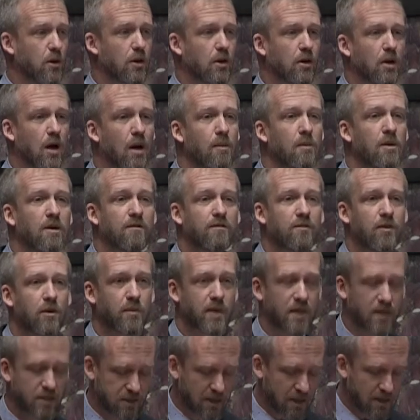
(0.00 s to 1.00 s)
are coming from
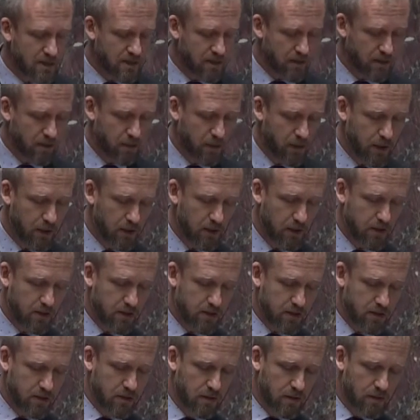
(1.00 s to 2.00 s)
existing
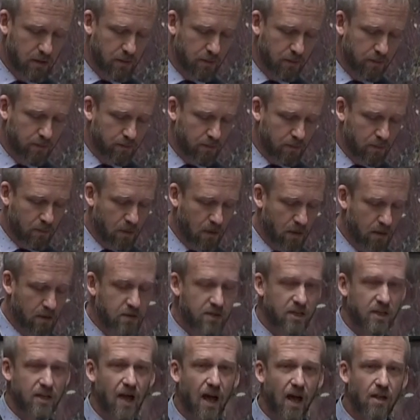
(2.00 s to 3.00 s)
buildings.
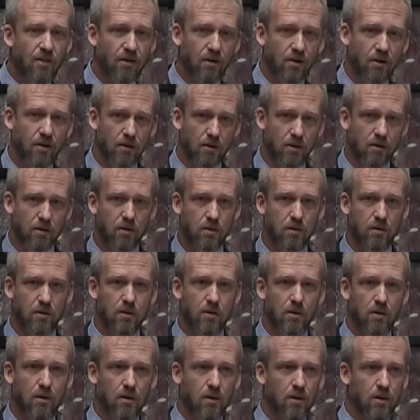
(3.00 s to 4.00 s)
Together,
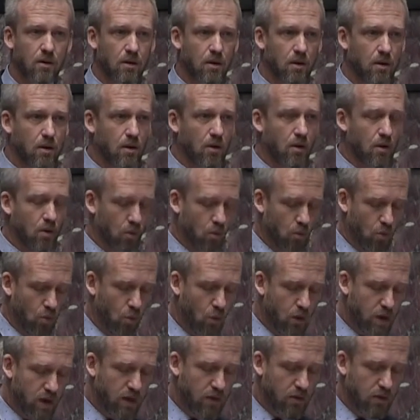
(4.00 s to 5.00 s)

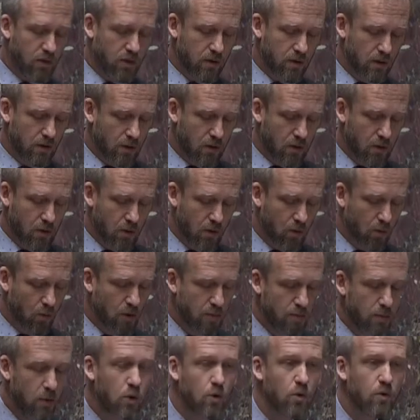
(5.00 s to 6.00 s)
we can
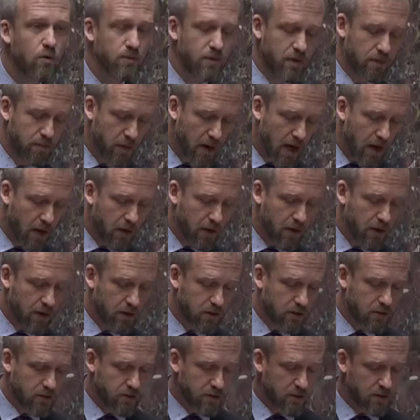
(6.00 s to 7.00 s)
remove the
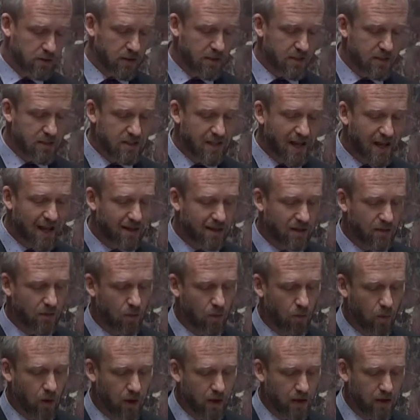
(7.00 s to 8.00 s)
barriers that stand in the
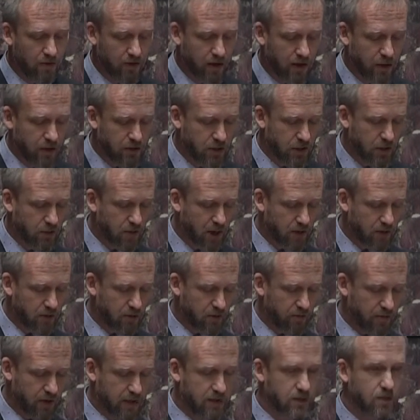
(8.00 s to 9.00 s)
way of energy
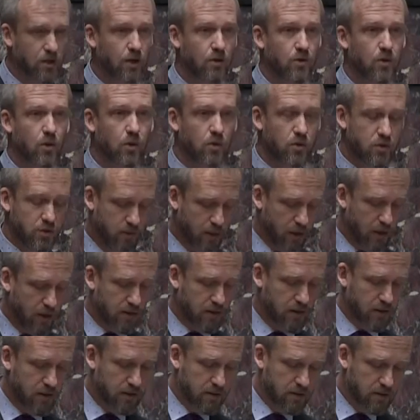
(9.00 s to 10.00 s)
retrofits on those
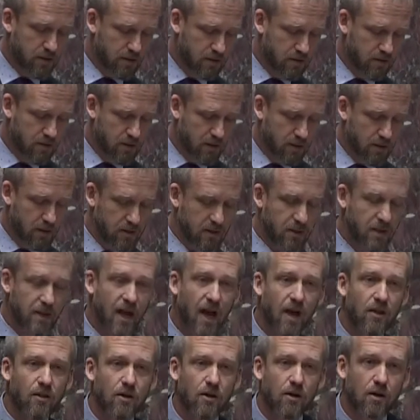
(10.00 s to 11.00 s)
buildings.
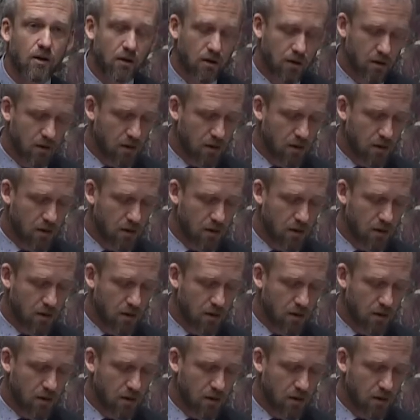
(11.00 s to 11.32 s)
Together,